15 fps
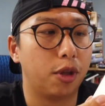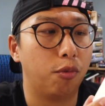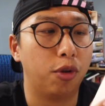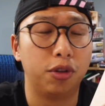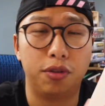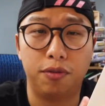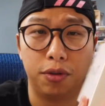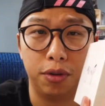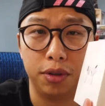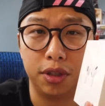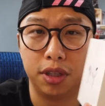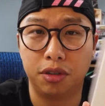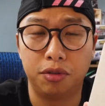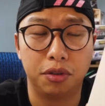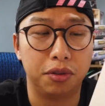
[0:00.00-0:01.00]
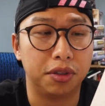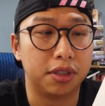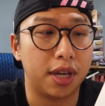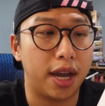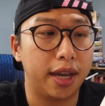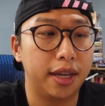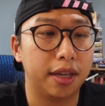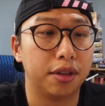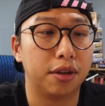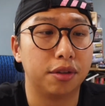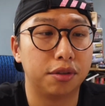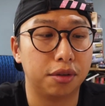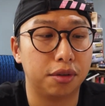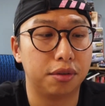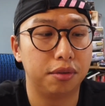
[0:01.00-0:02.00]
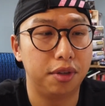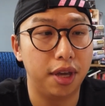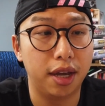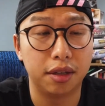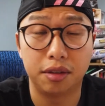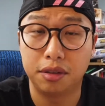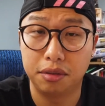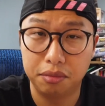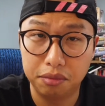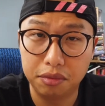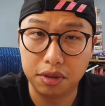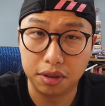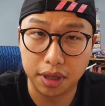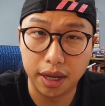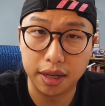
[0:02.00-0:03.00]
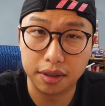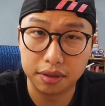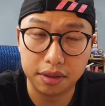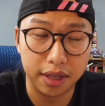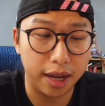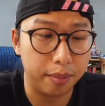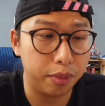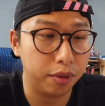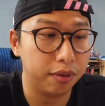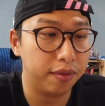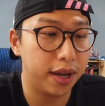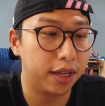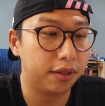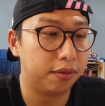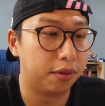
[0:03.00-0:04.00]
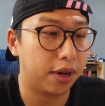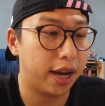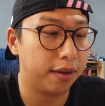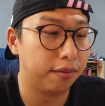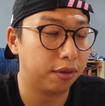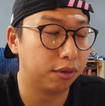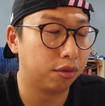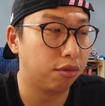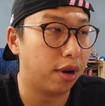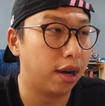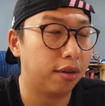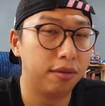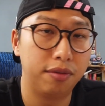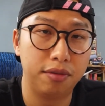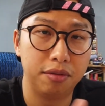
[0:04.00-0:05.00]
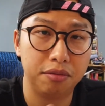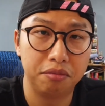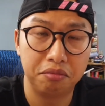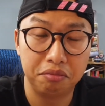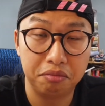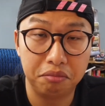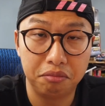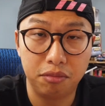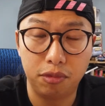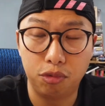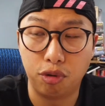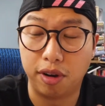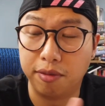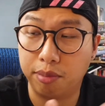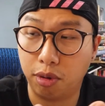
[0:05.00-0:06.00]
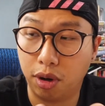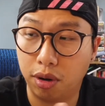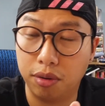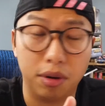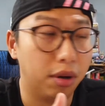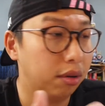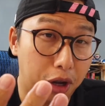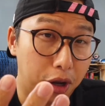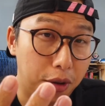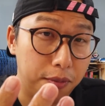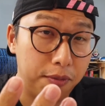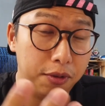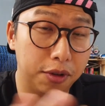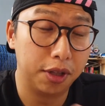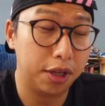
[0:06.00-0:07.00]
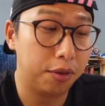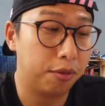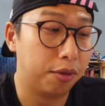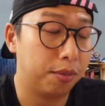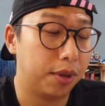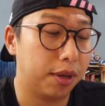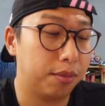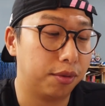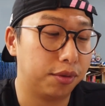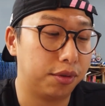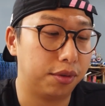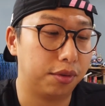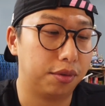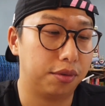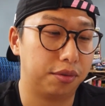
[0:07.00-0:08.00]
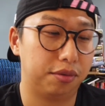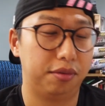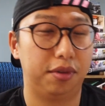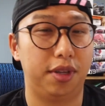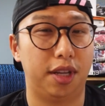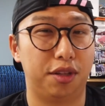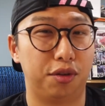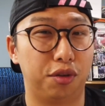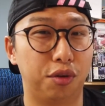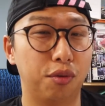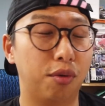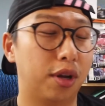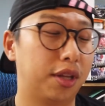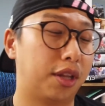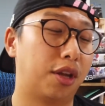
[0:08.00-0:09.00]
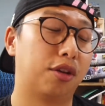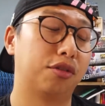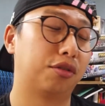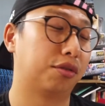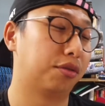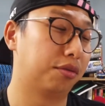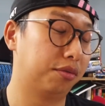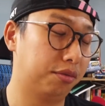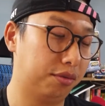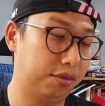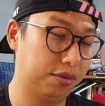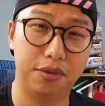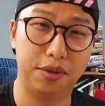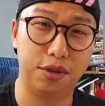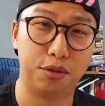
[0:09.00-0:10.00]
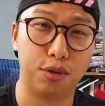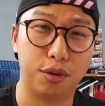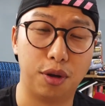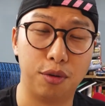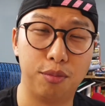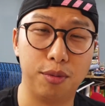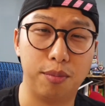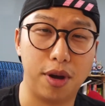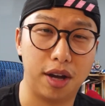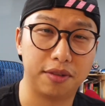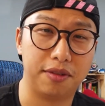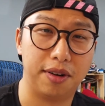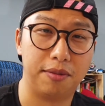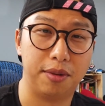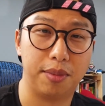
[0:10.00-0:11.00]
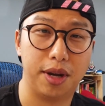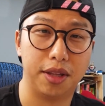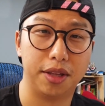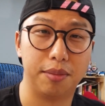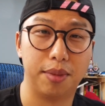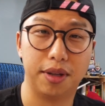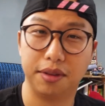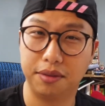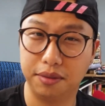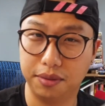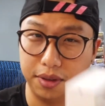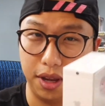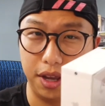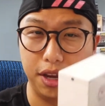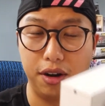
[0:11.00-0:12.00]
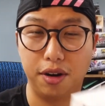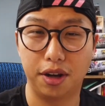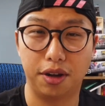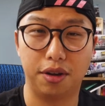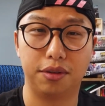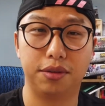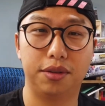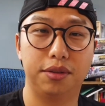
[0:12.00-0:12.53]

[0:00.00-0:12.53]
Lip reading: wonderful industrial design. And also, yes, today is the Apple event for iPhone 12 Pro. Hopefully we'll be able to get the new one and also do an open box for everybody, but here it goes.